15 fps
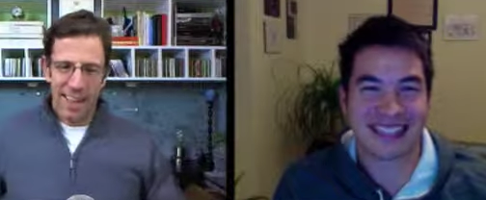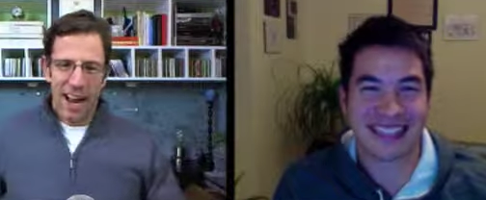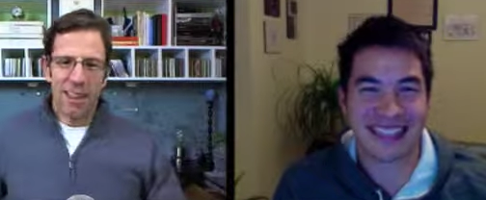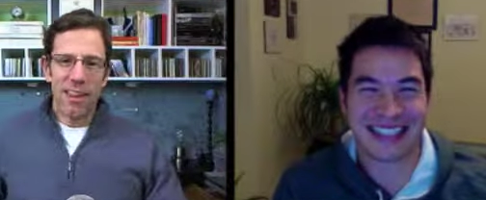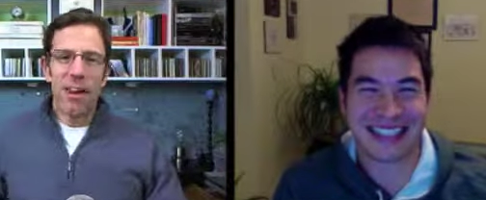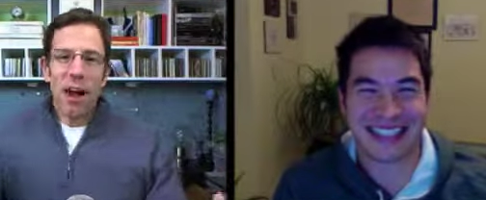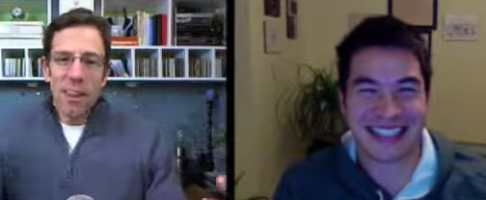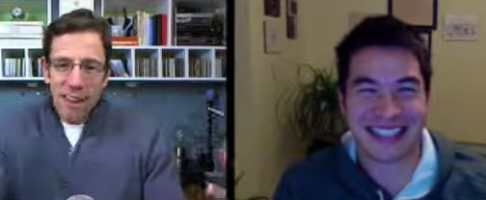Speaker 1: I
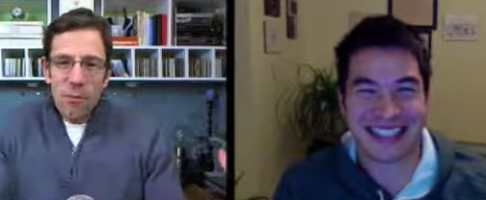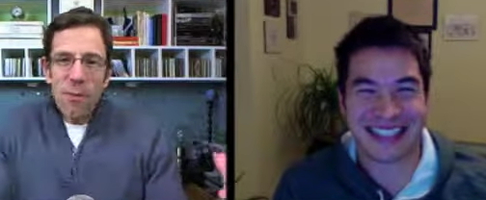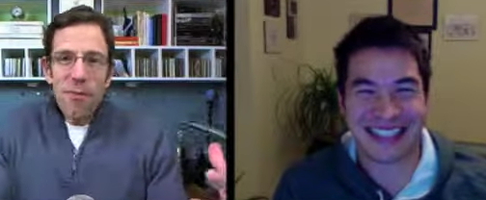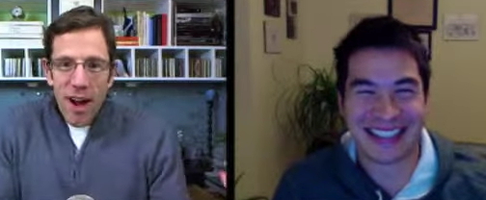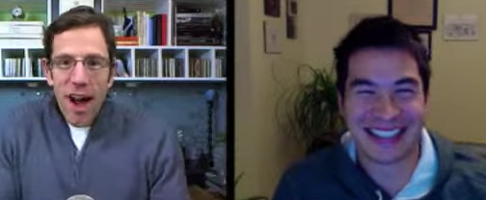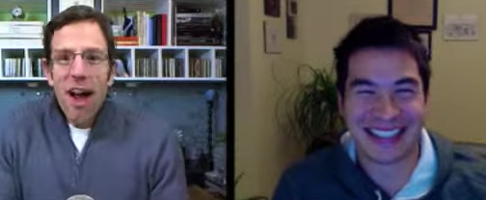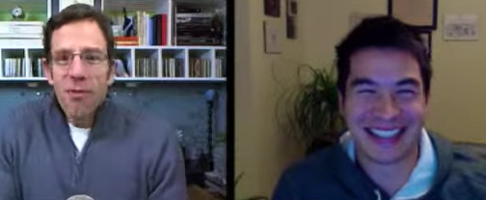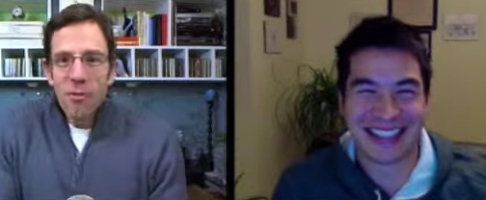think I think we've
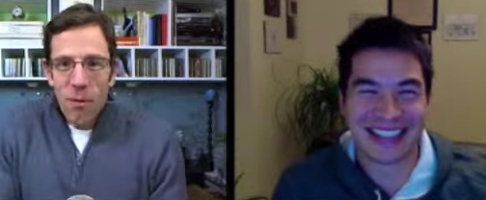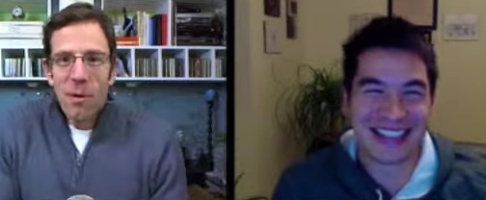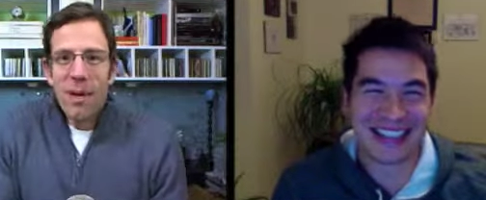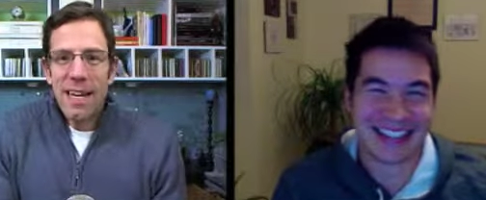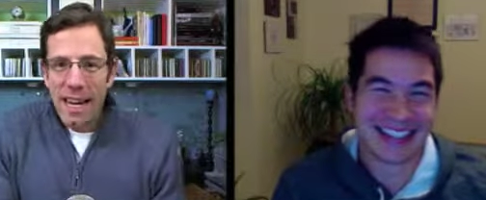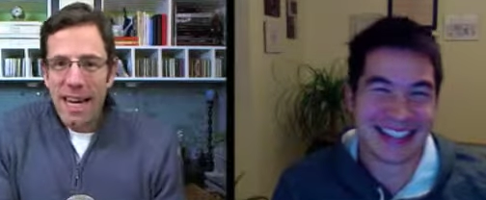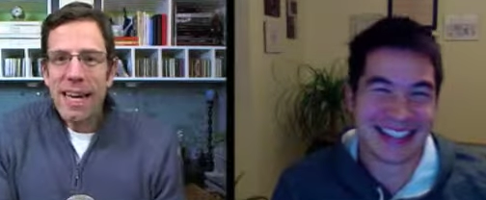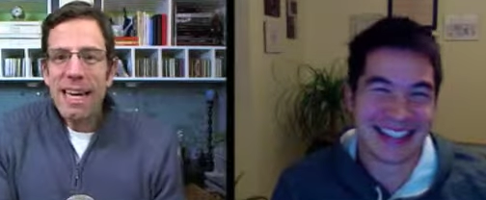got what we
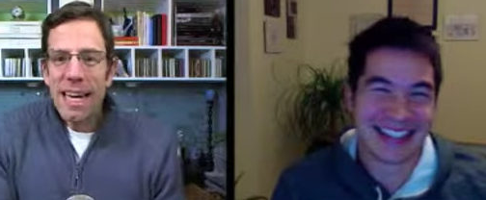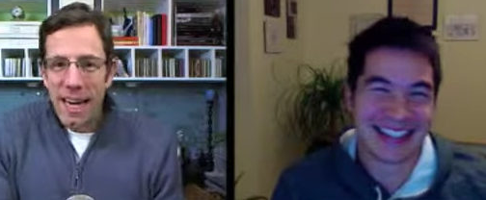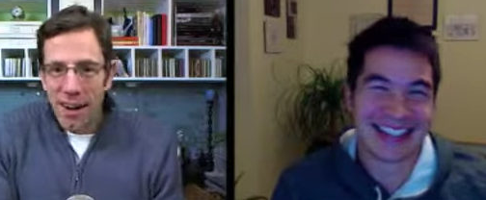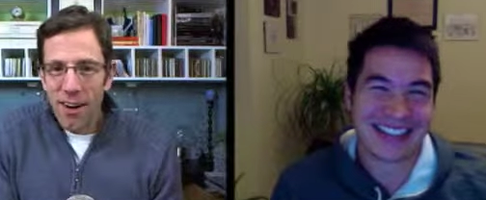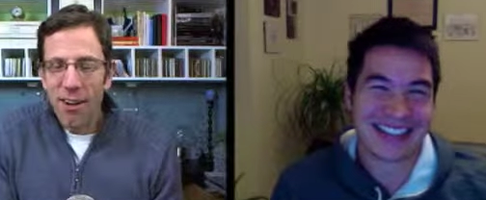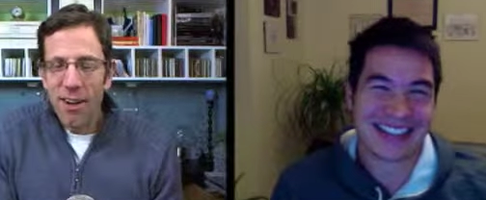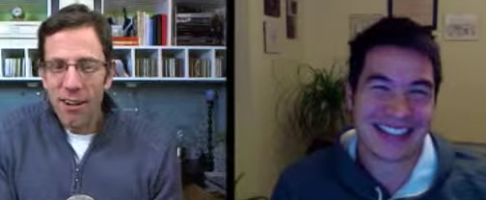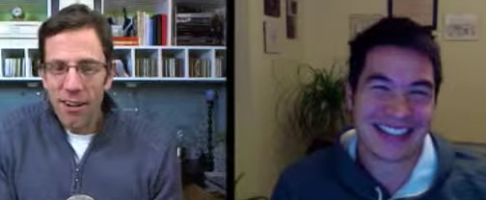need
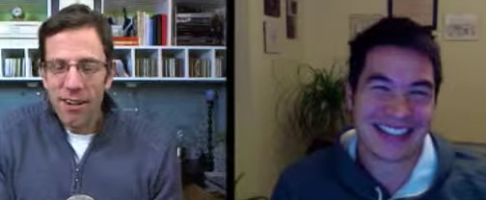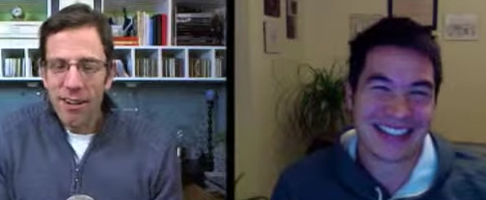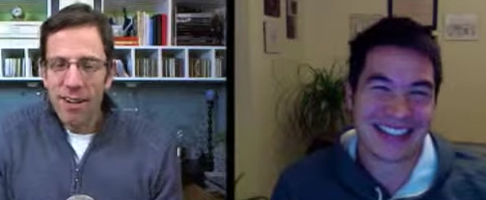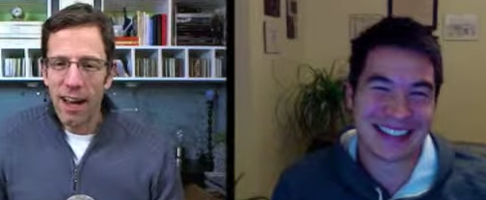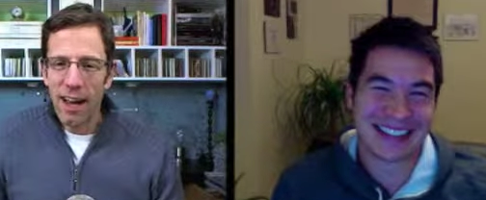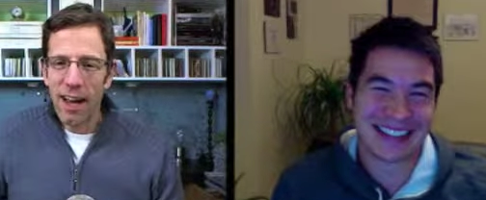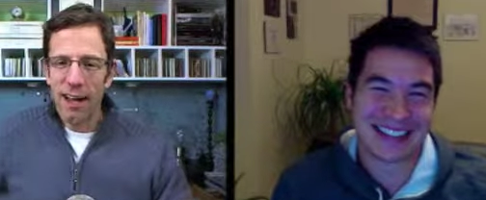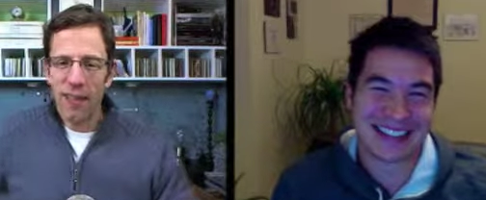here.
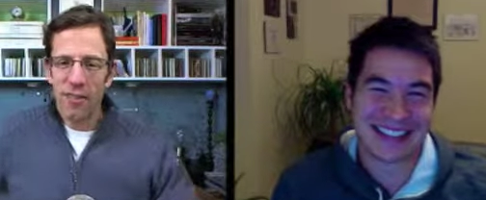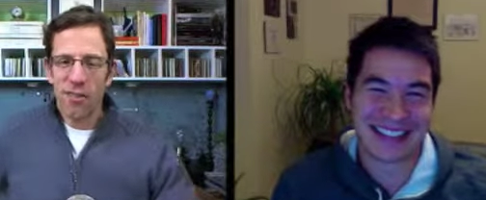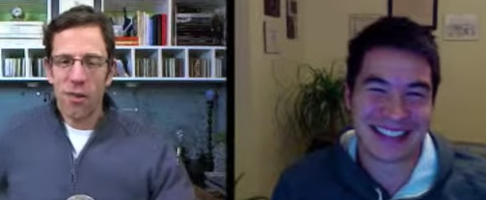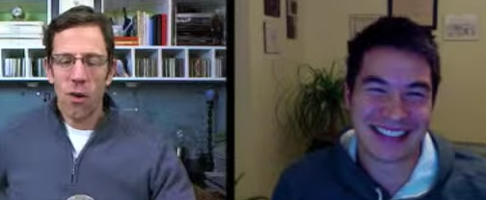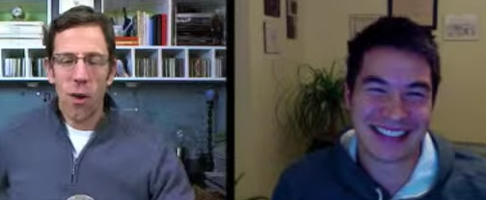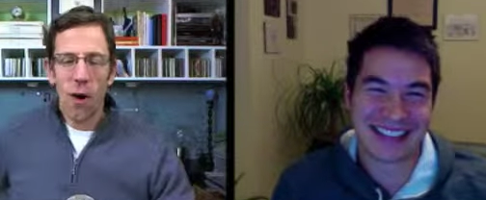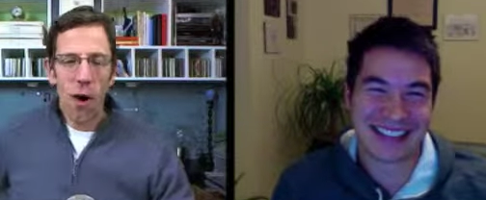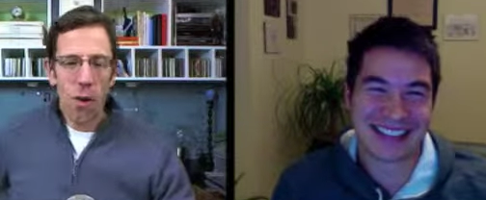Uh,
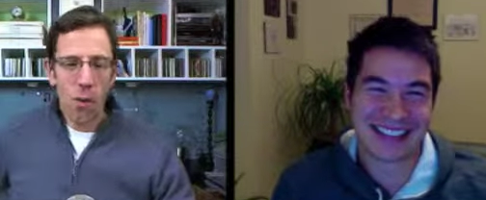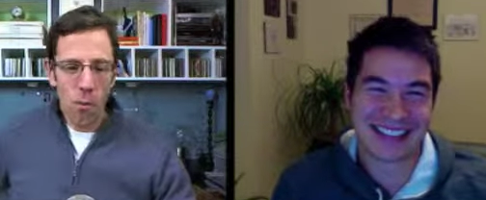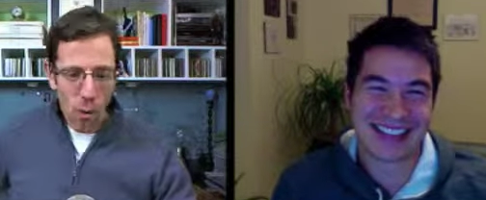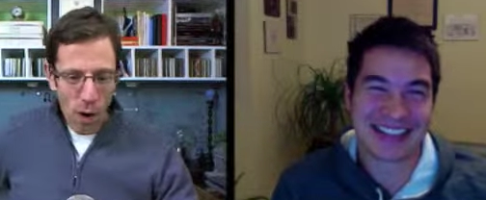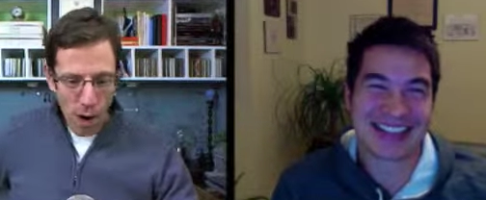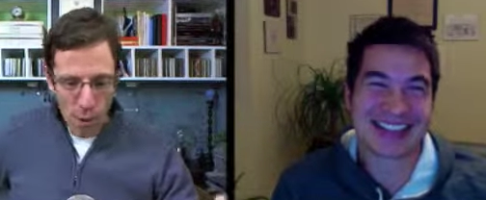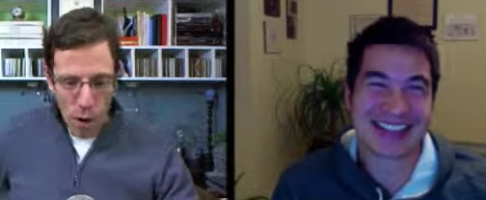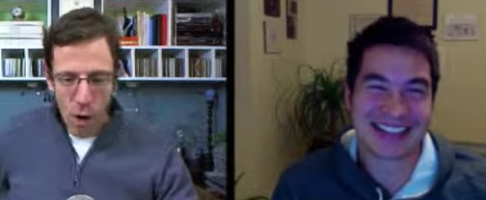so uh,
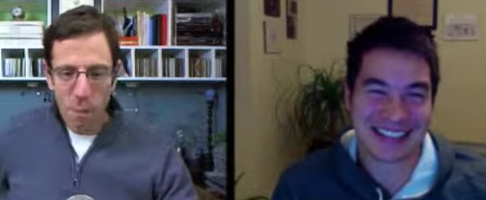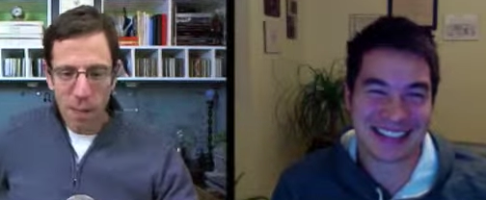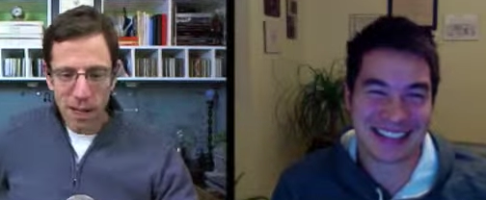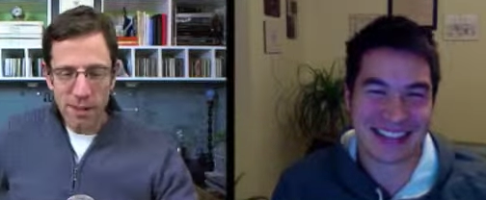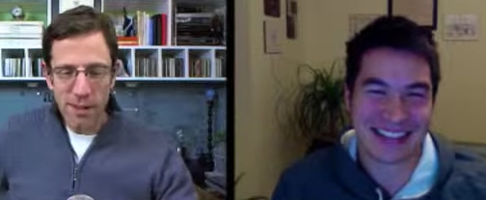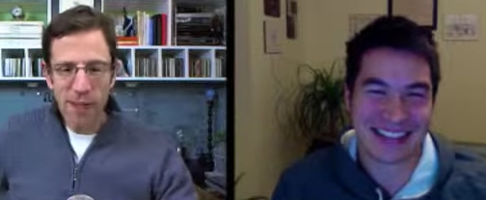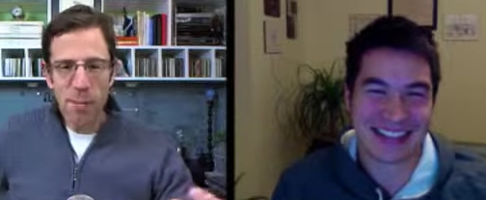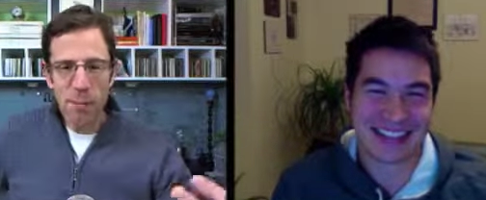what I'm hoping
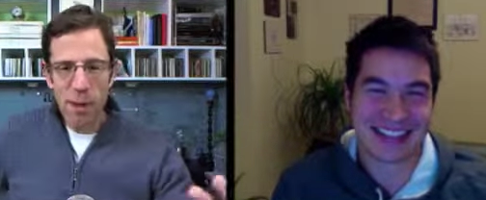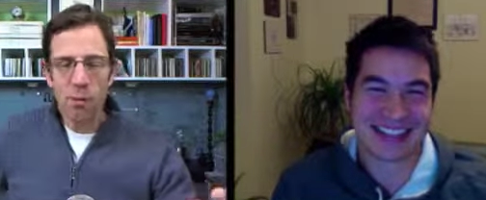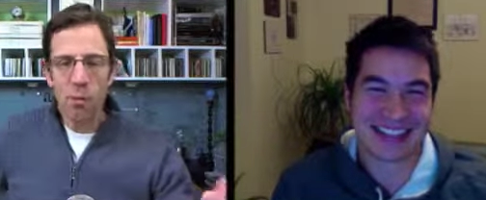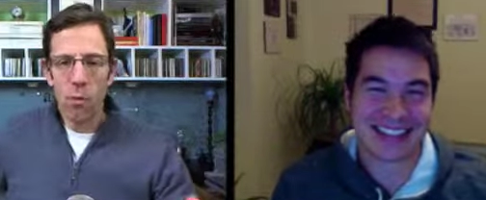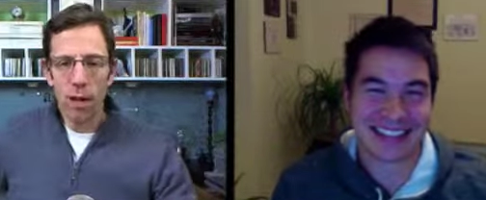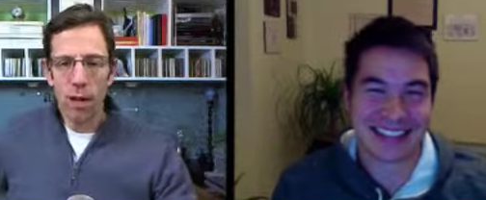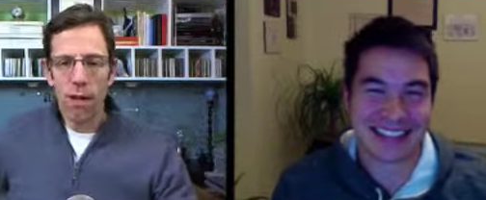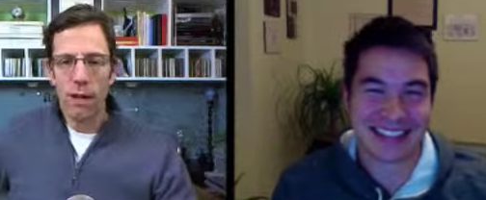is that people
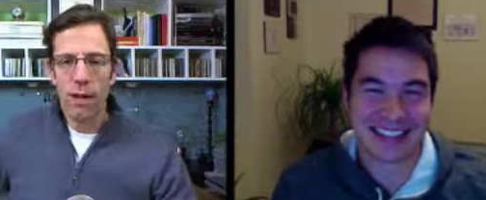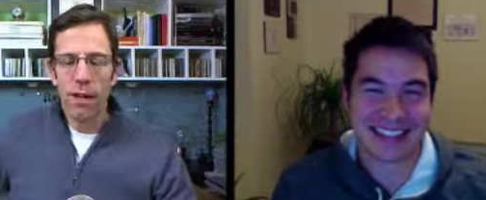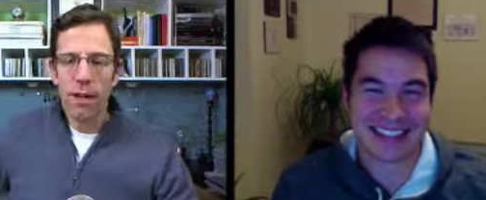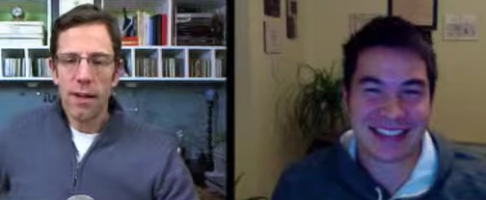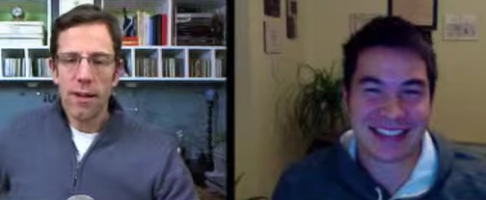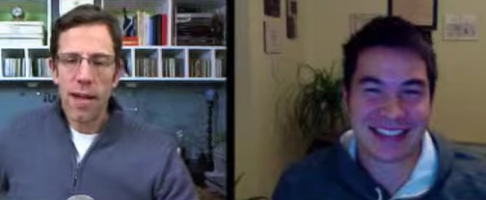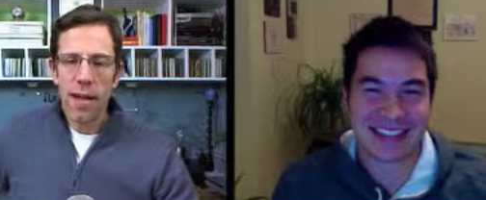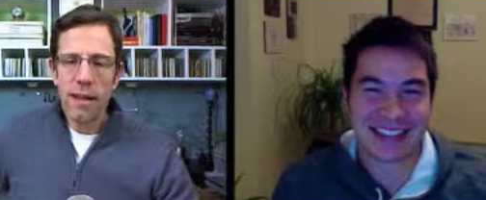will
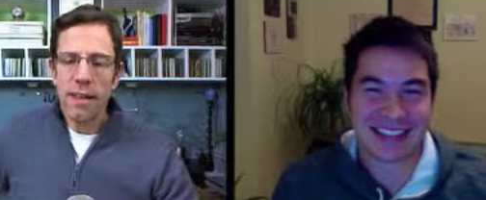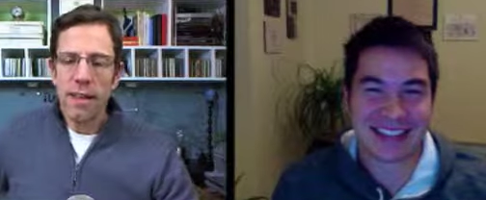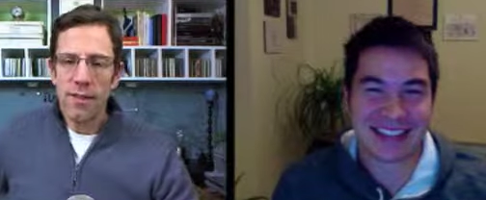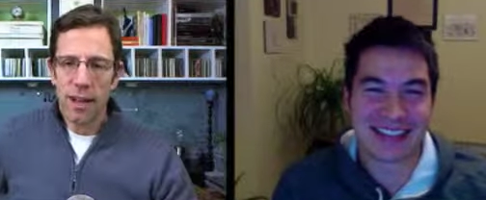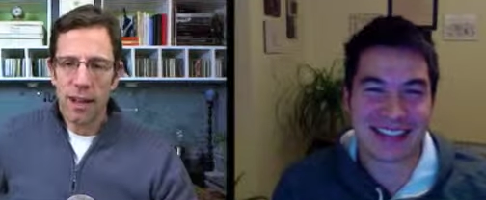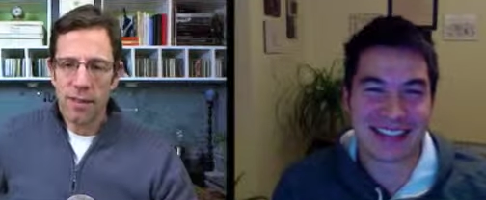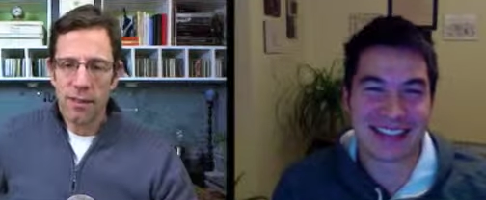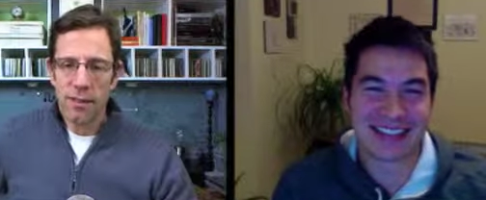take these
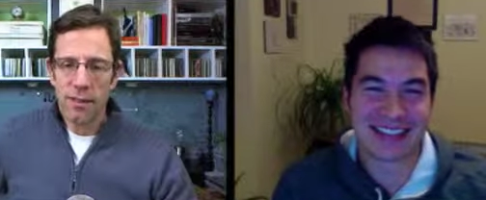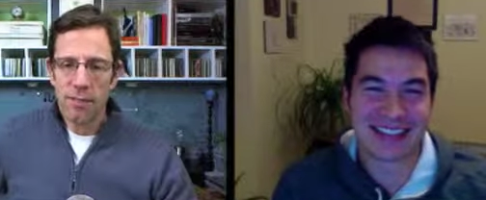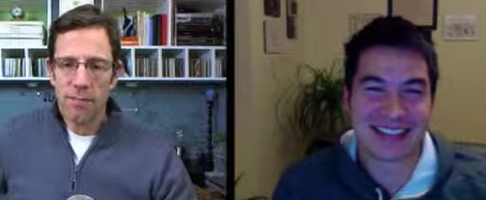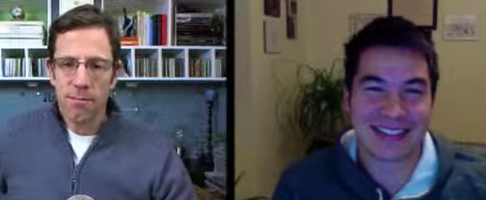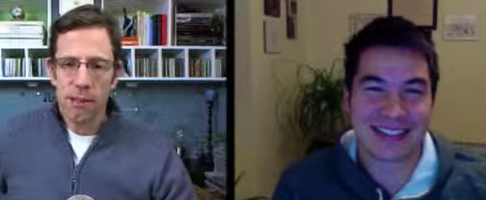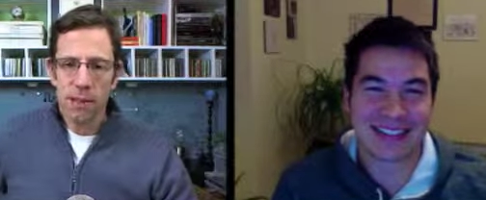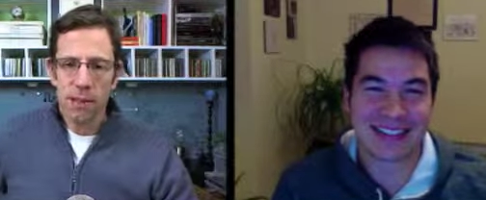lessons